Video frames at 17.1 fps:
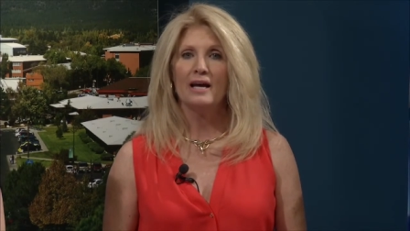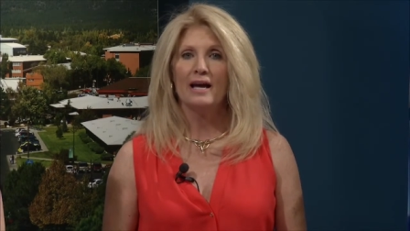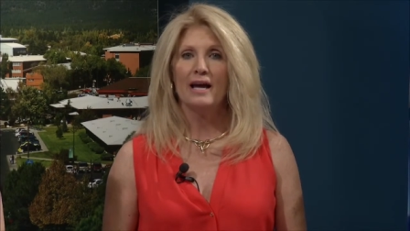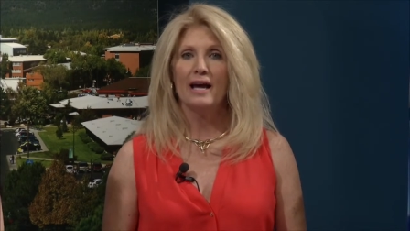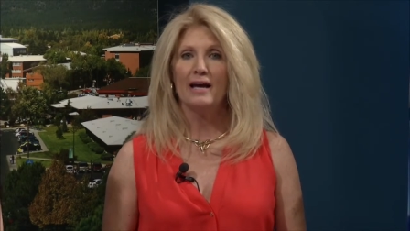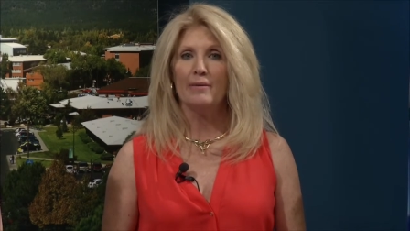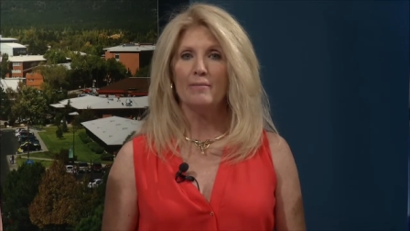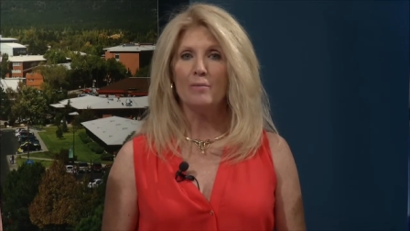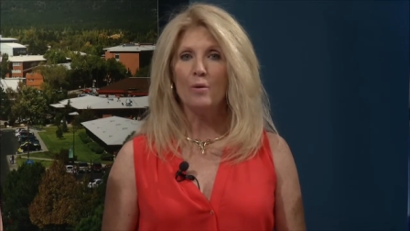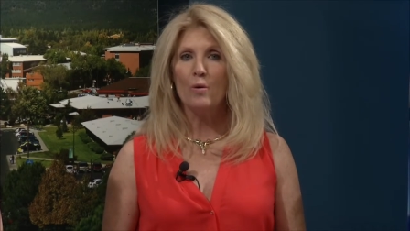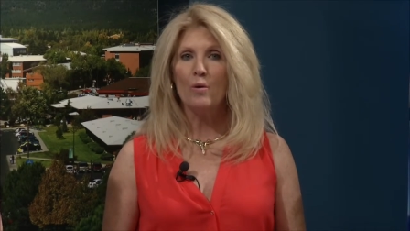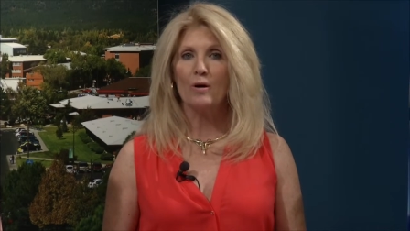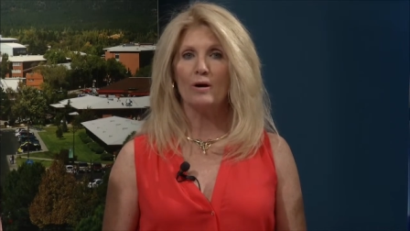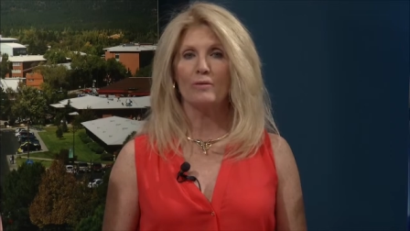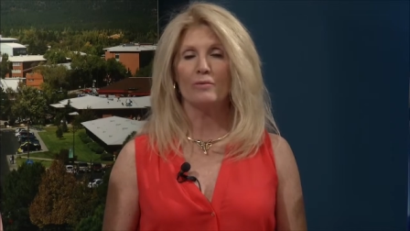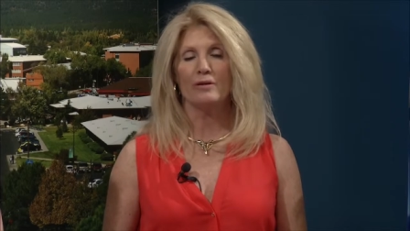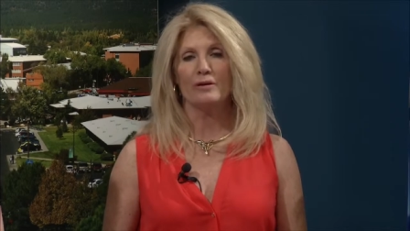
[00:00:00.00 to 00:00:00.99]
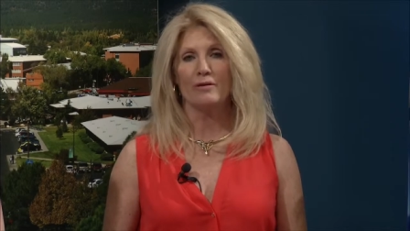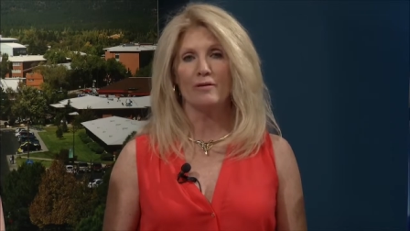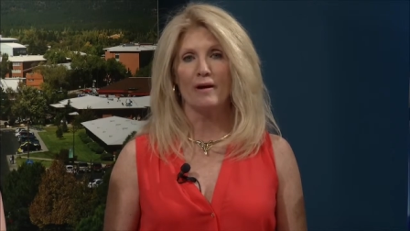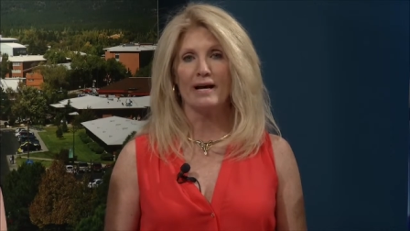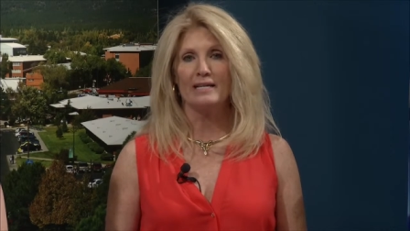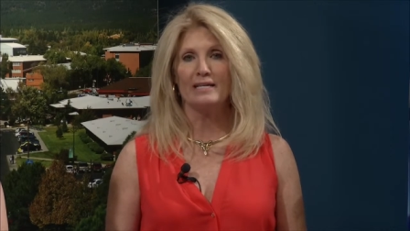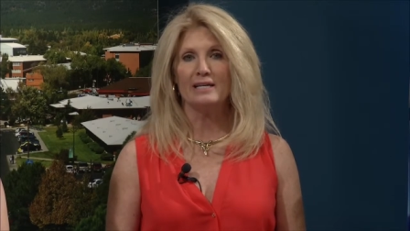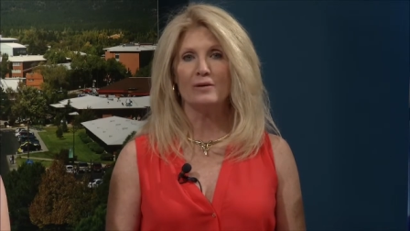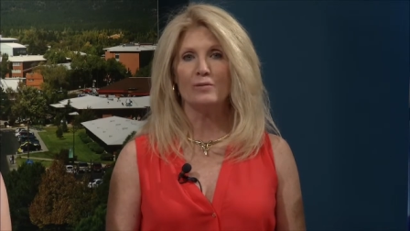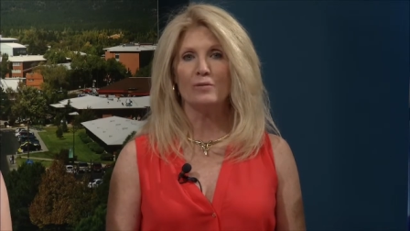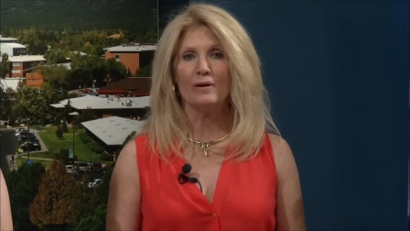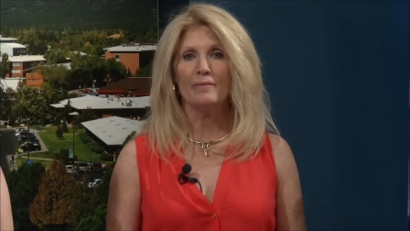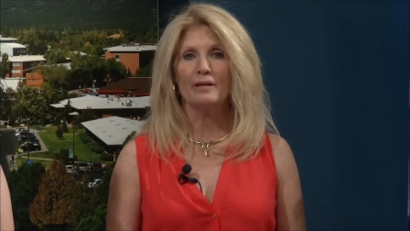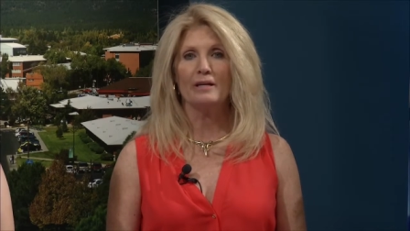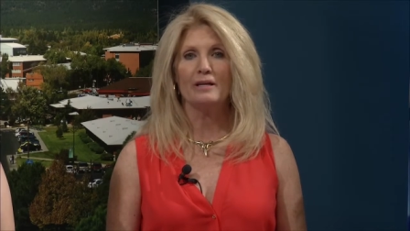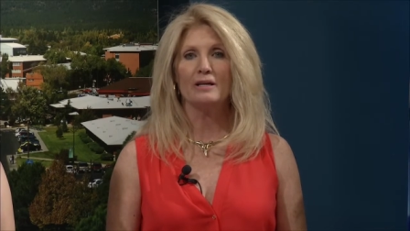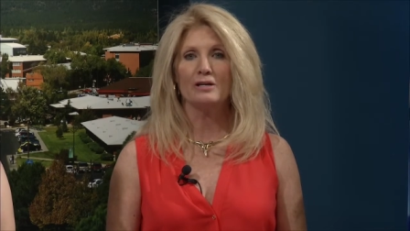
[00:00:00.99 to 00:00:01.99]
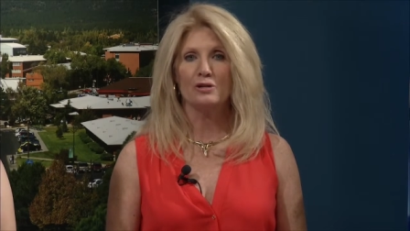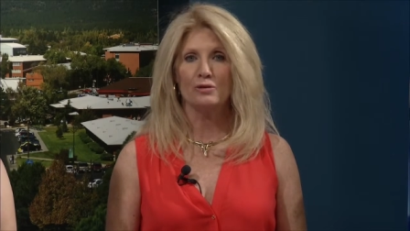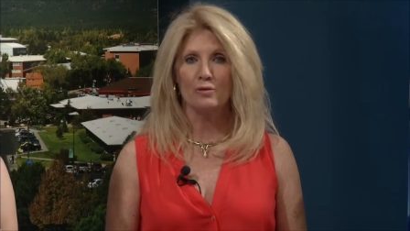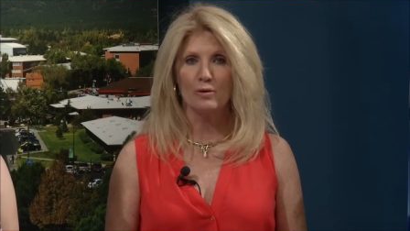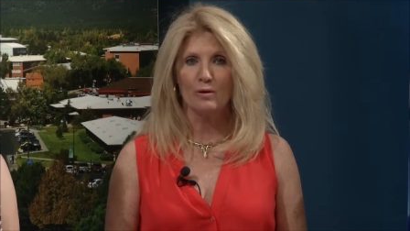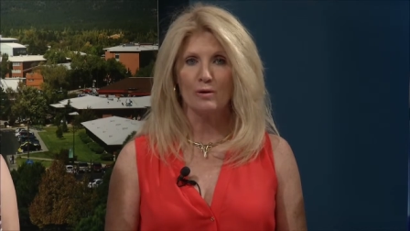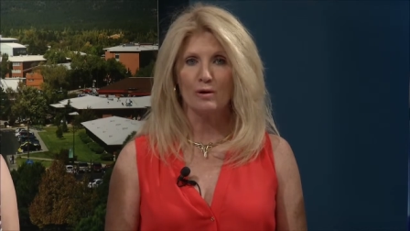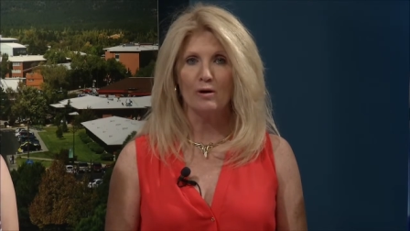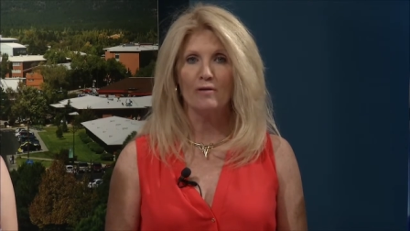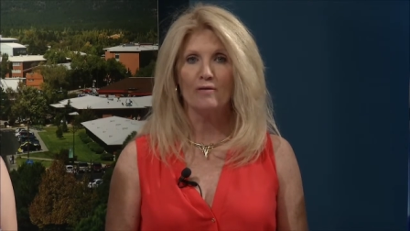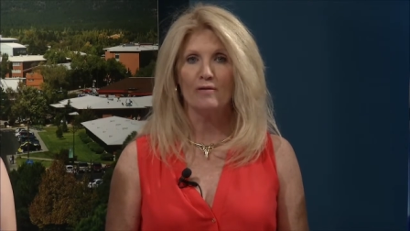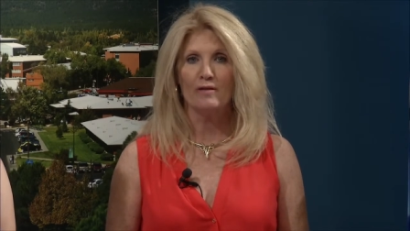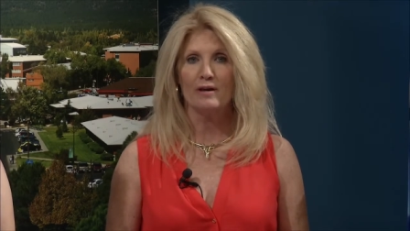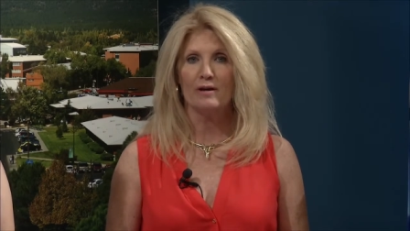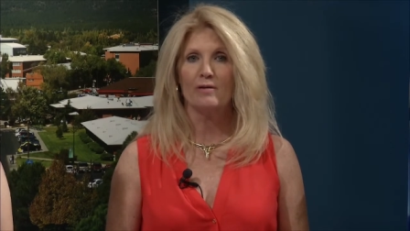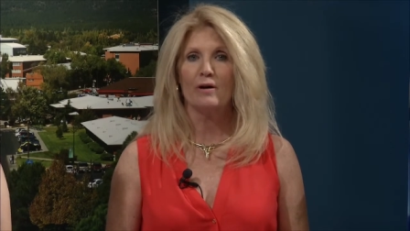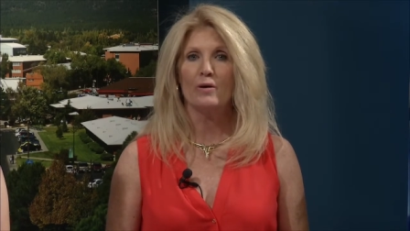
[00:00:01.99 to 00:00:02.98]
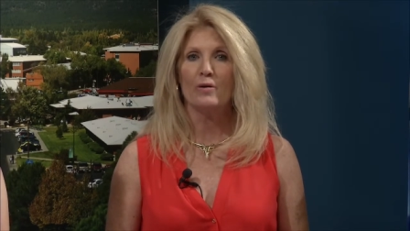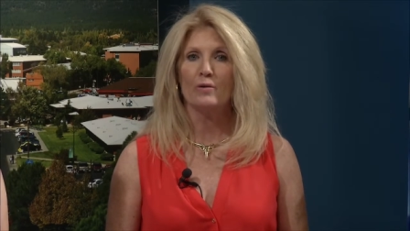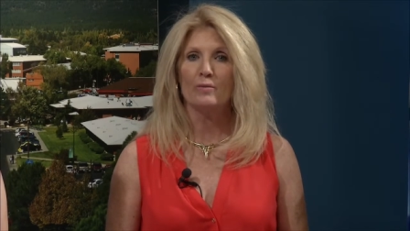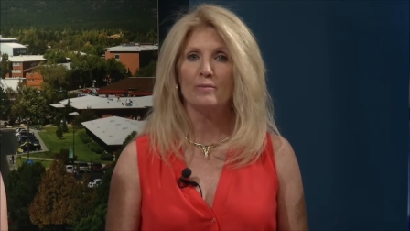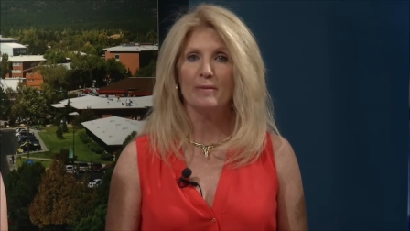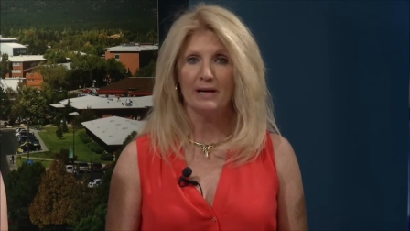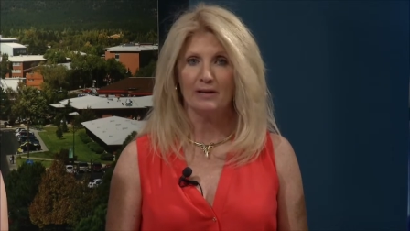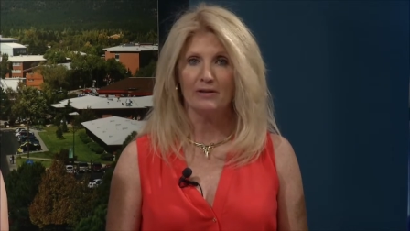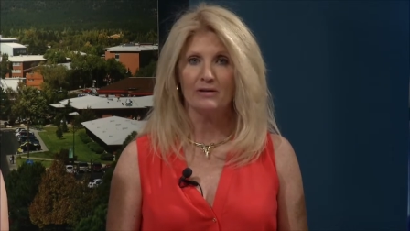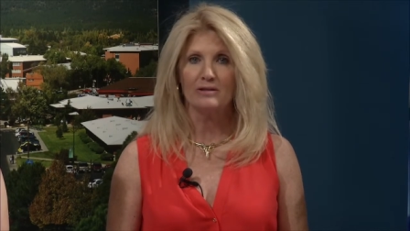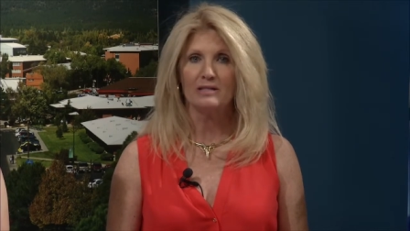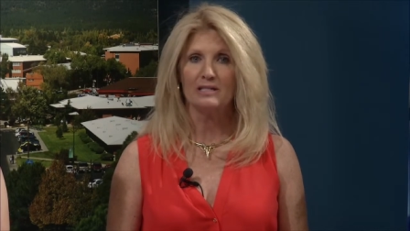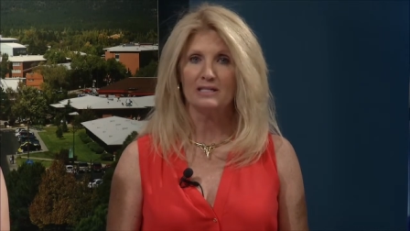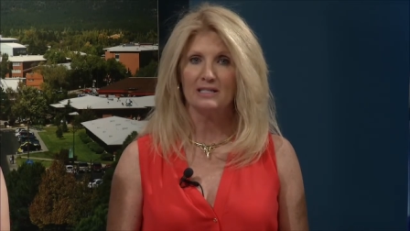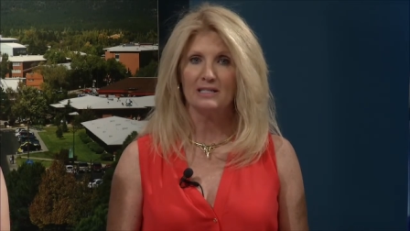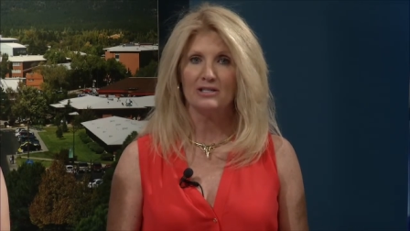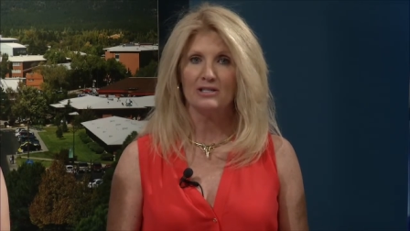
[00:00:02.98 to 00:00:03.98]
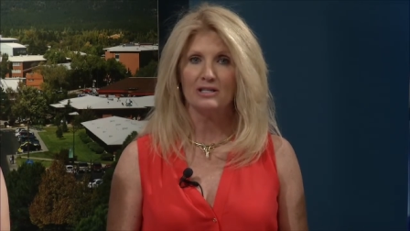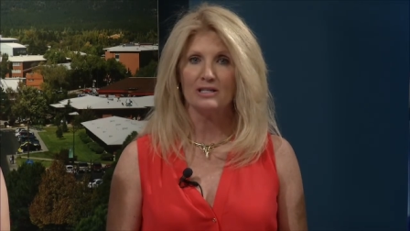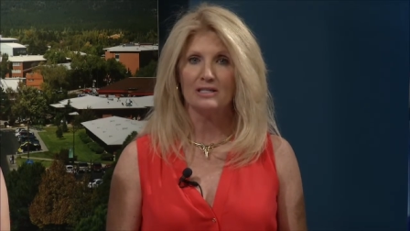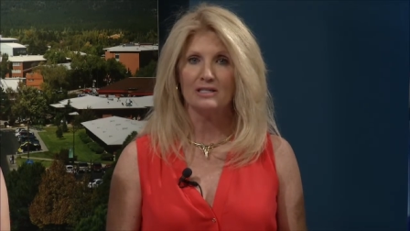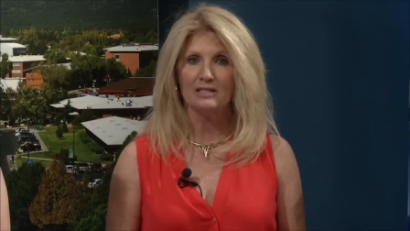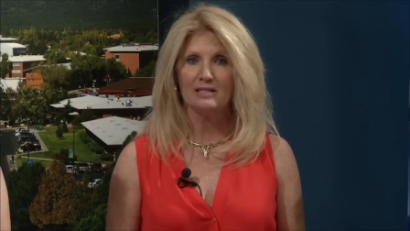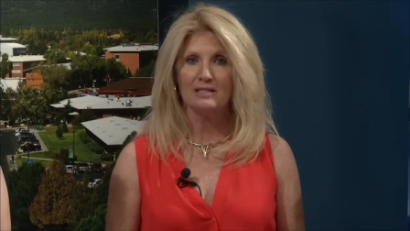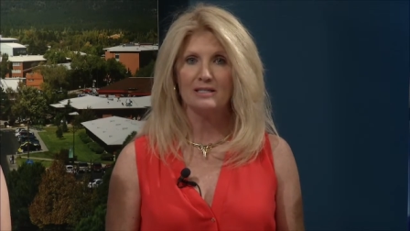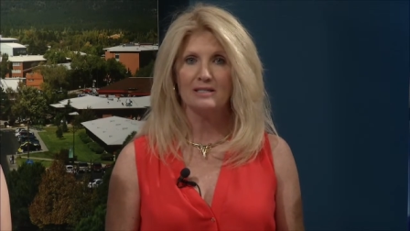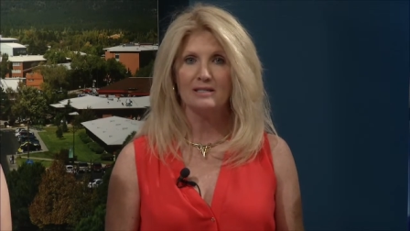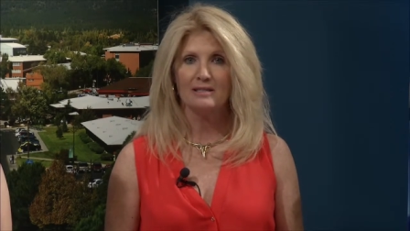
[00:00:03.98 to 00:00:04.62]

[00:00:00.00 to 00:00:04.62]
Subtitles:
and more with granting women control over their own medical decisions.